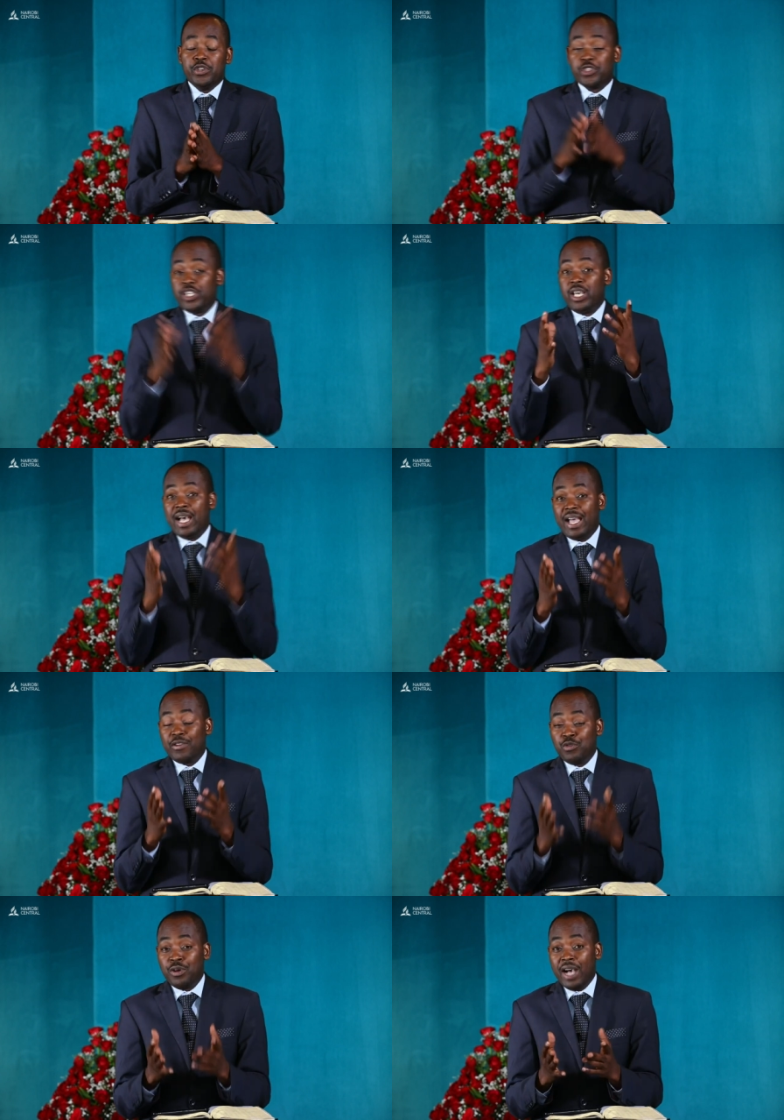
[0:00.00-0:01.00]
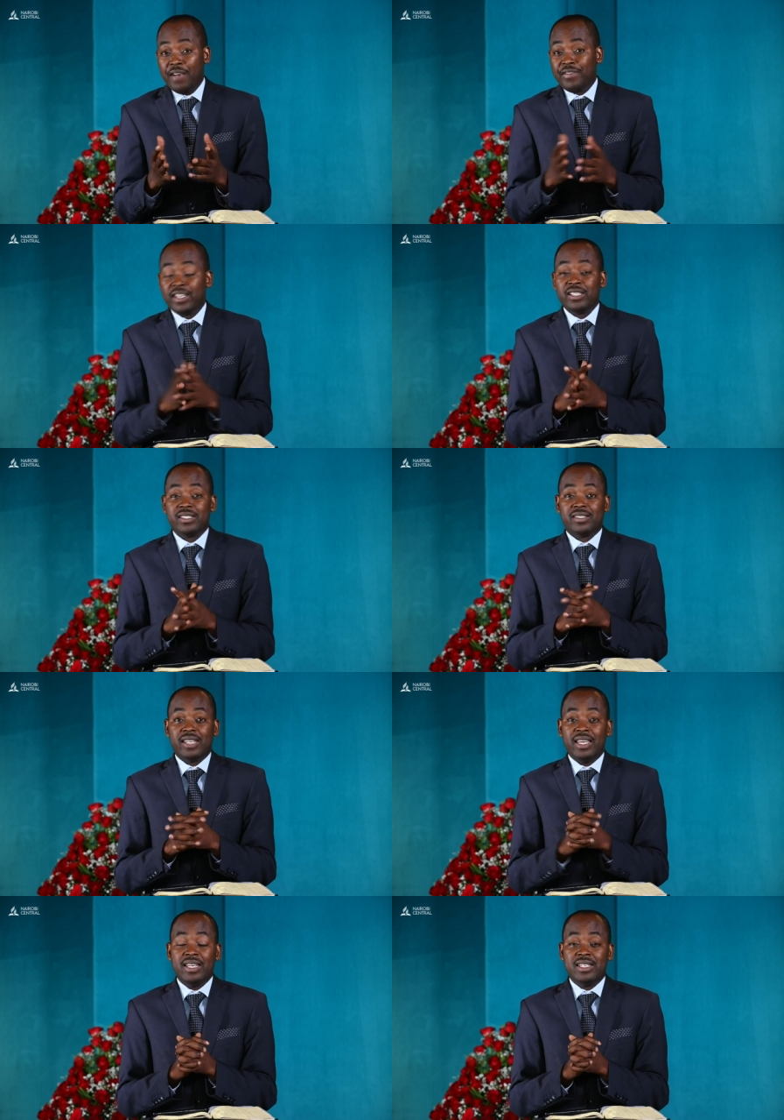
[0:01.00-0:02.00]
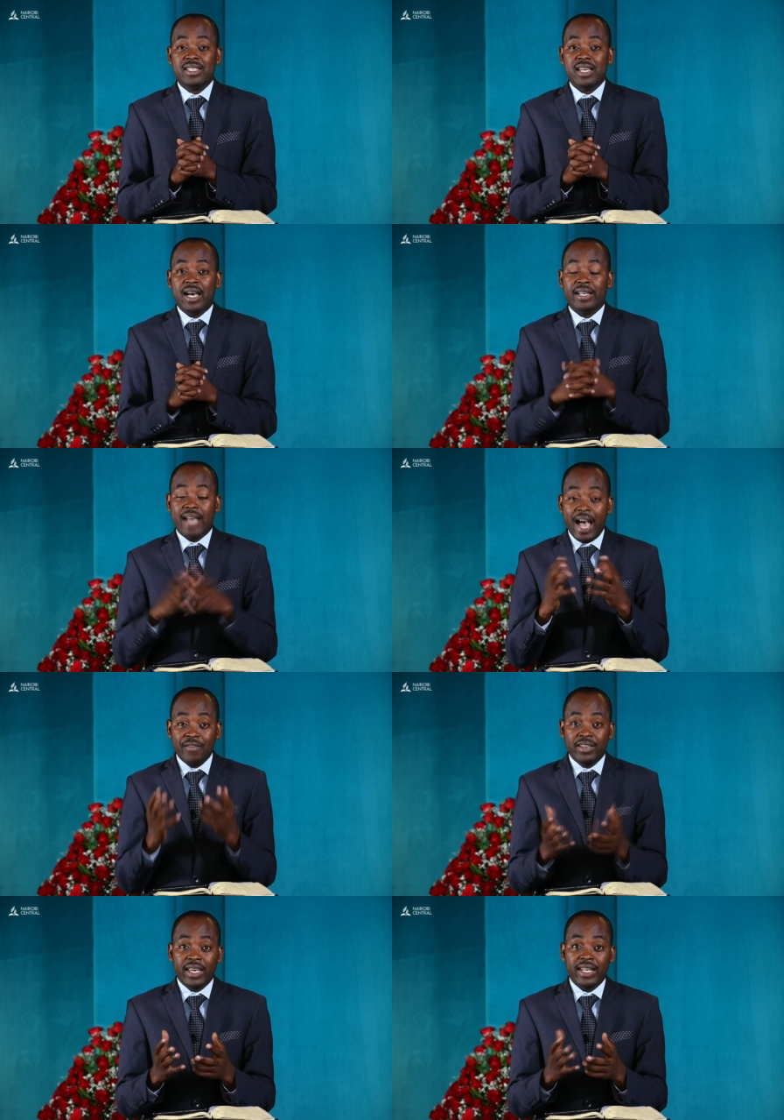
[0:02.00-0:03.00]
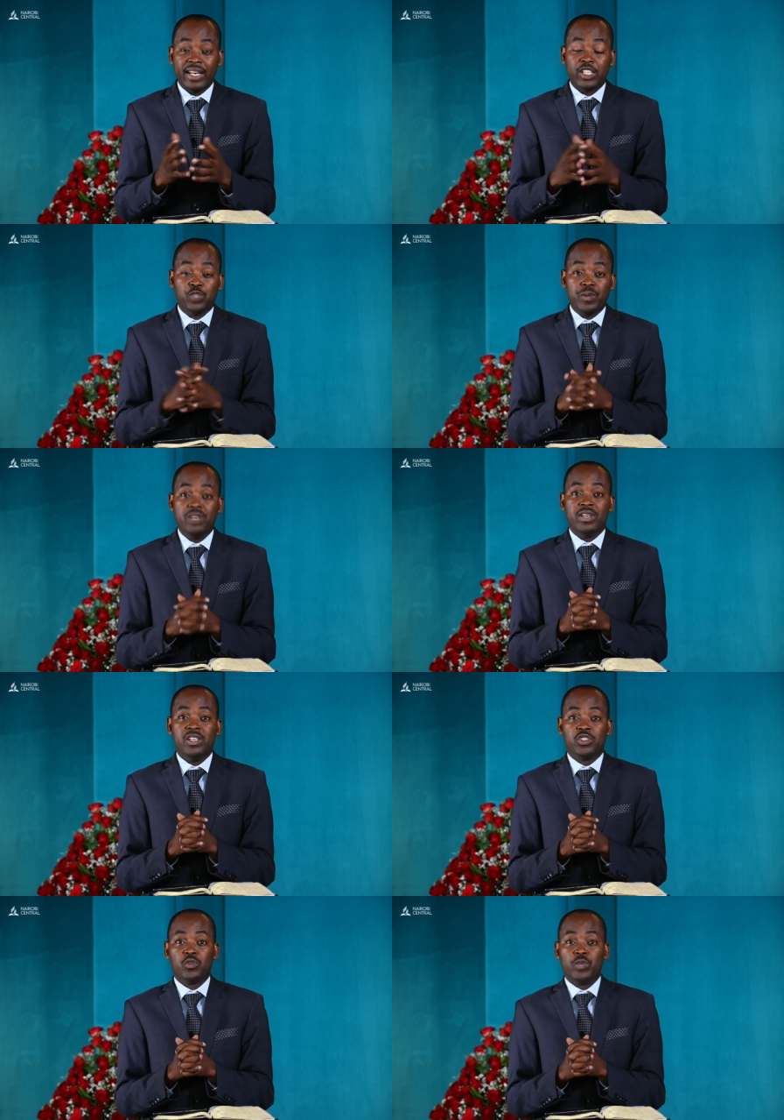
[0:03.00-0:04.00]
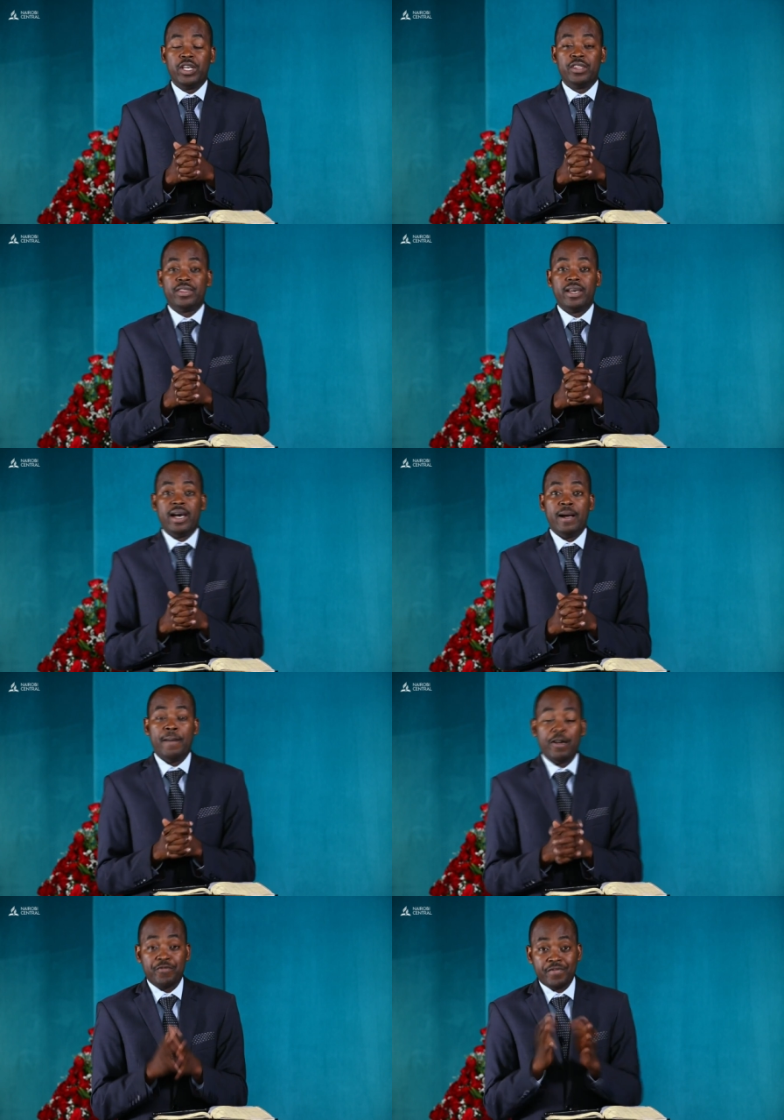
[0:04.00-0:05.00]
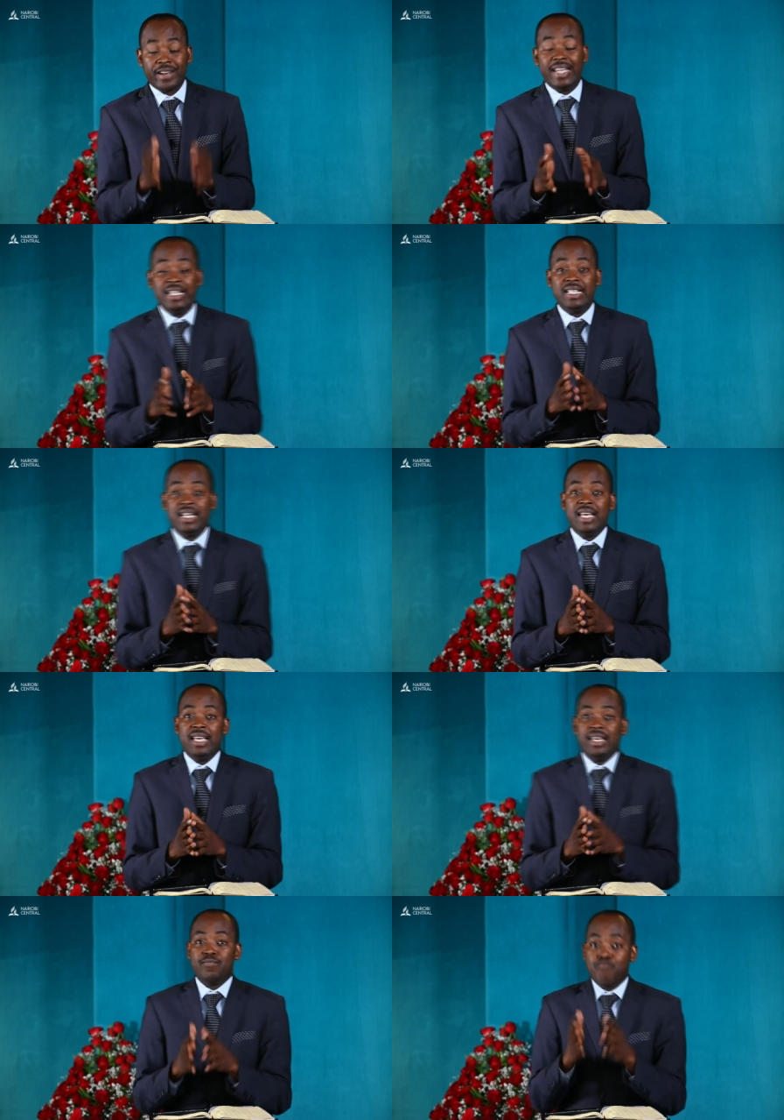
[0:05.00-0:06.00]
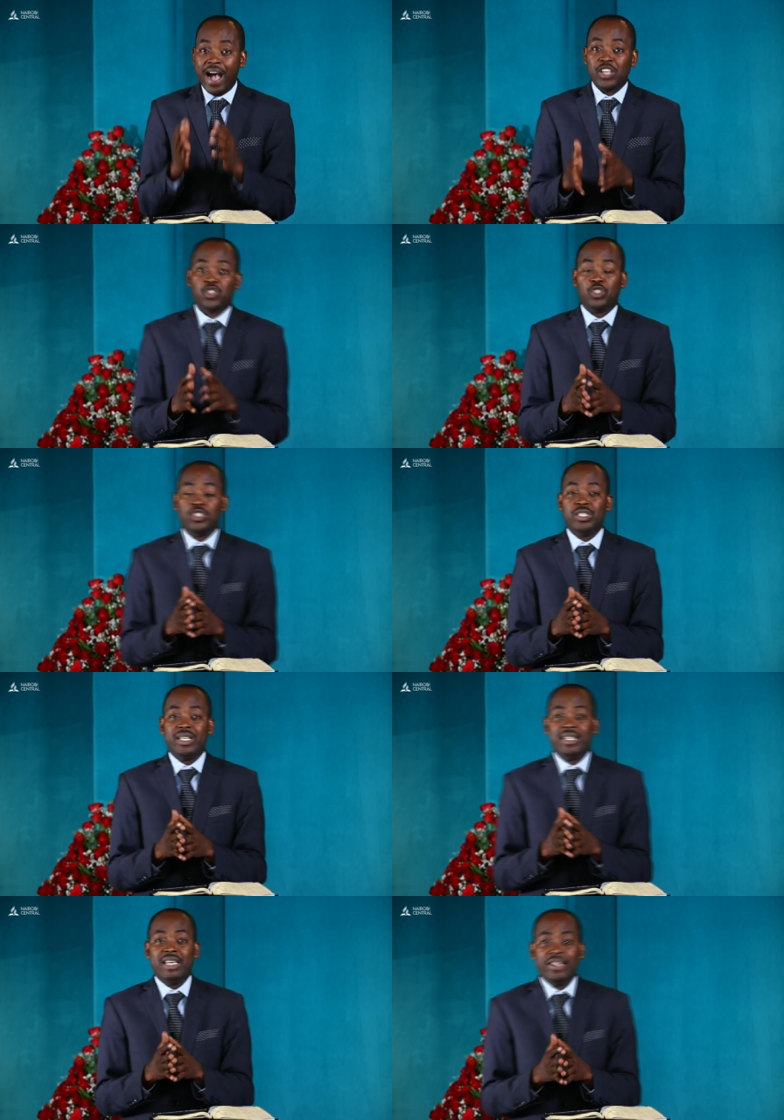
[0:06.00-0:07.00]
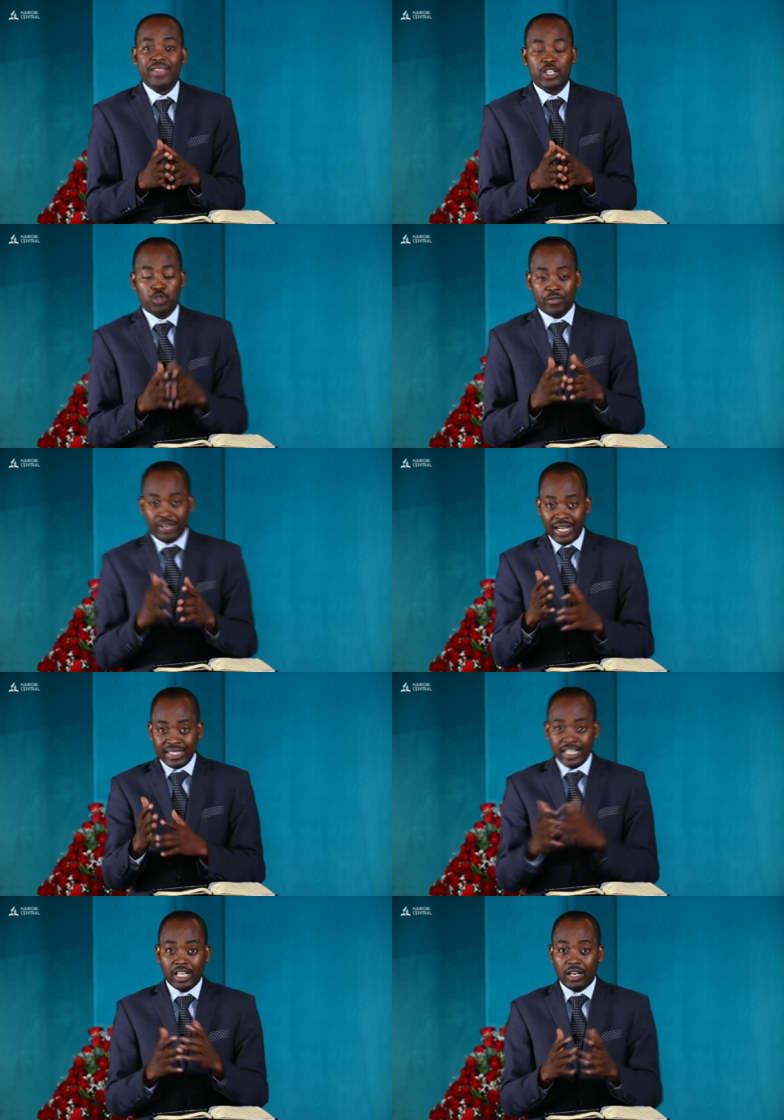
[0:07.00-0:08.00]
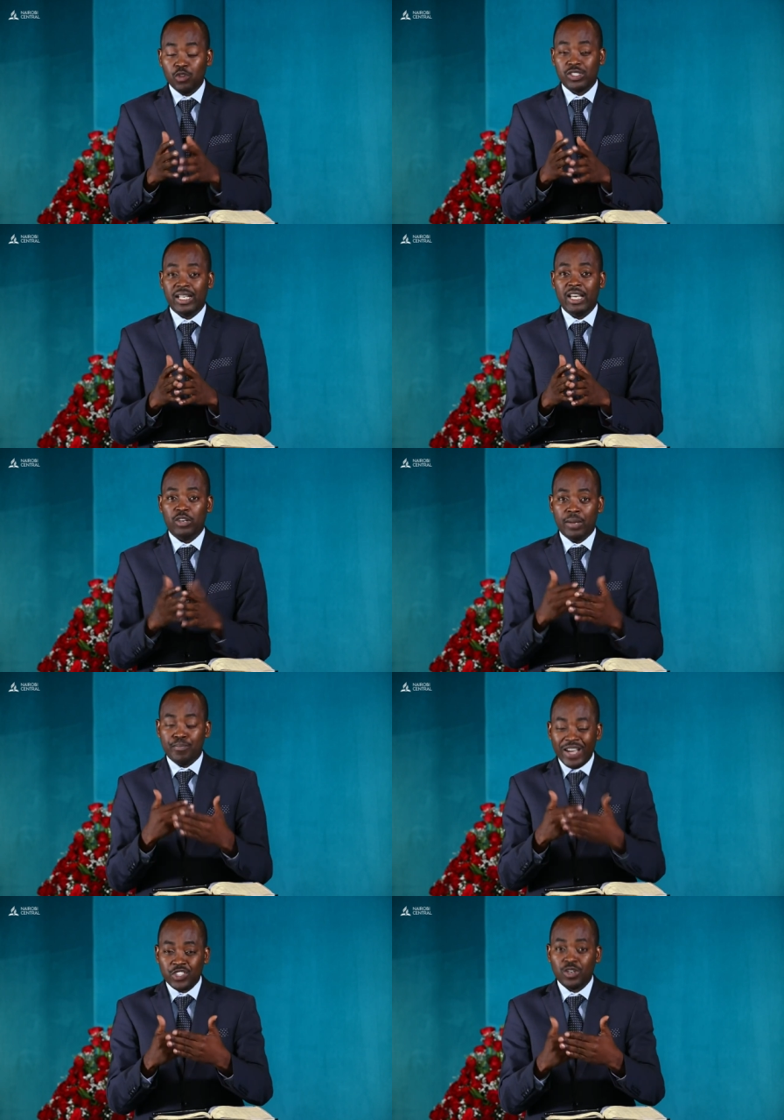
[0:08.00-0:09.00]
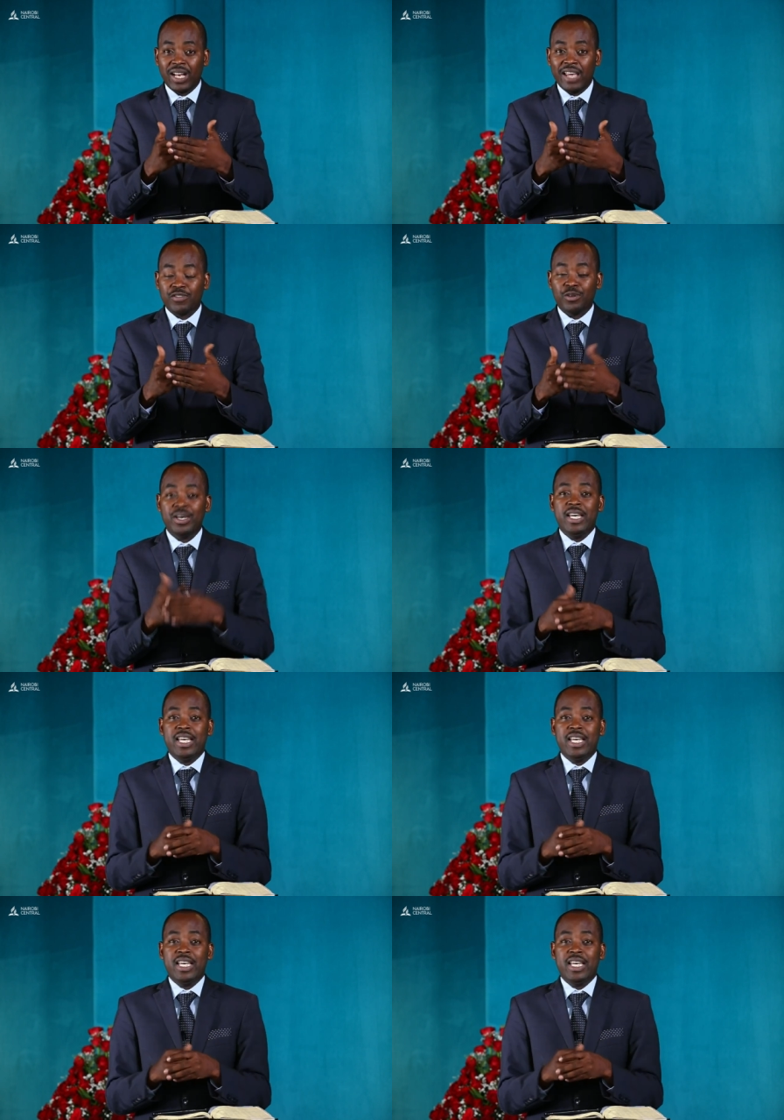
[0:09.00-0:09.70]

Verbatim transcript: You see, uh, you having stayed uh, and having had an experience with uh, a friend, a person that you have related closely on a personal level